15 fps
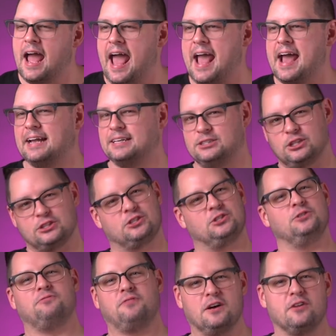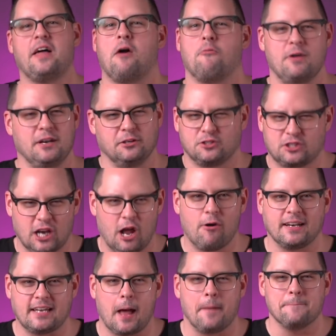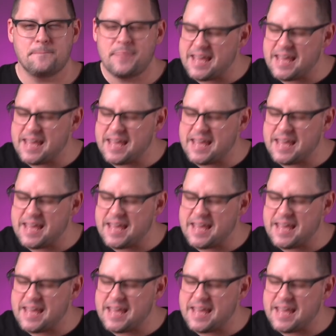And just, you feel that when you slow it down.